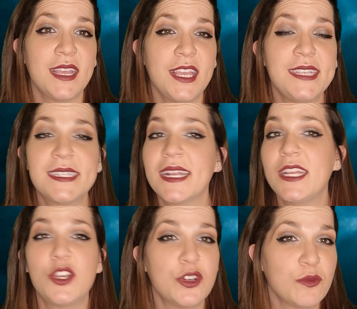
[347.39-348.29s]
He said
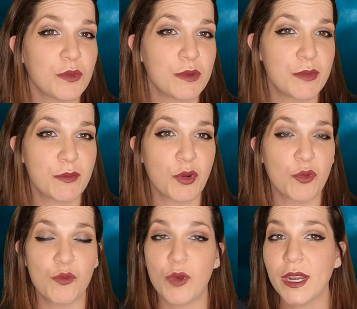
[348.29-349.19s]
he couldn't
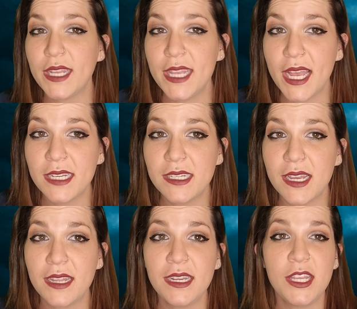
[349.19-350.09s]
remember what he had
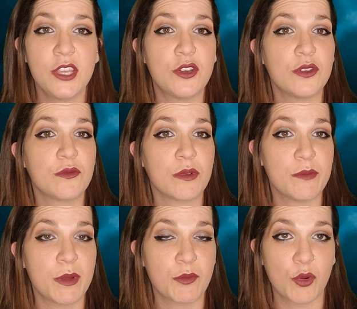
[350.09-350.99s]
done. He couldn't
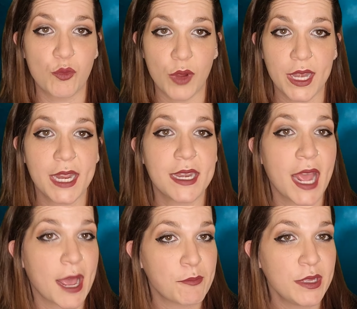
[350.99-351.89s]
remember what had
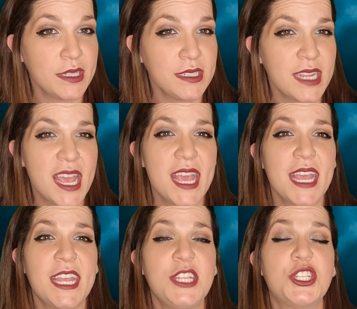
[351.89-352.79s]
happened.
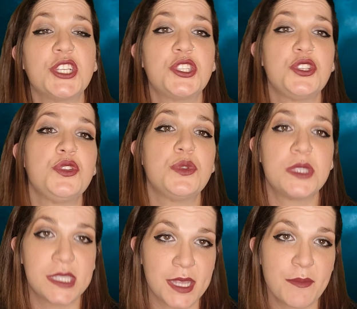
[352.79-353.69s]
He just knew
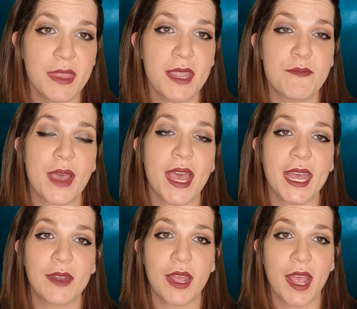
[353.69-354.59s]
something
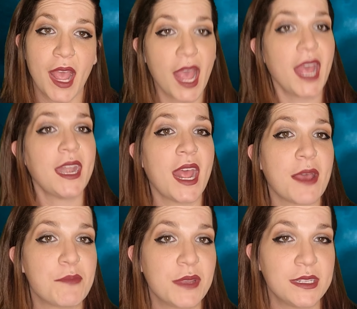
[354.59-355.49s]
bad had
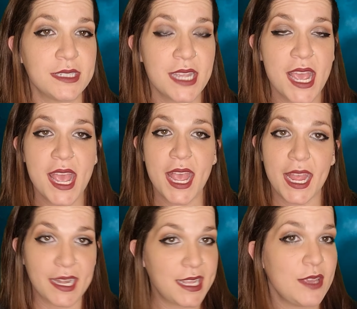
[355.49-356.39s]
happened,
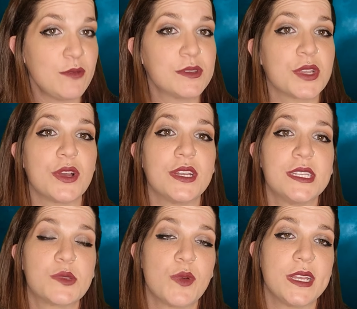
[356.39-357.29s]
and he was on
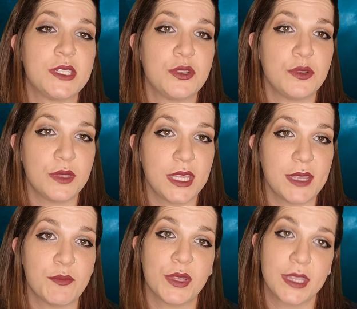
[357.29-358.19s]
his way to
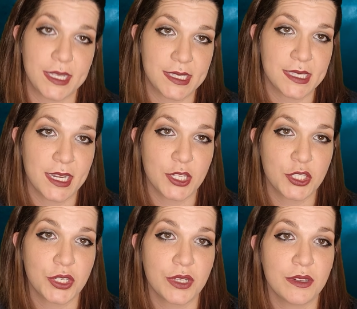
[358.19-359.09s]
the police
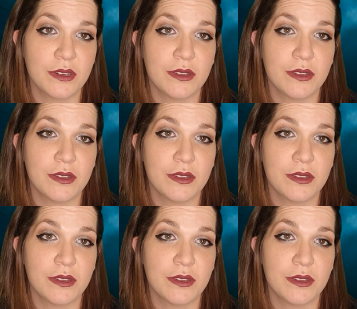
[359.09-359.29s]
station.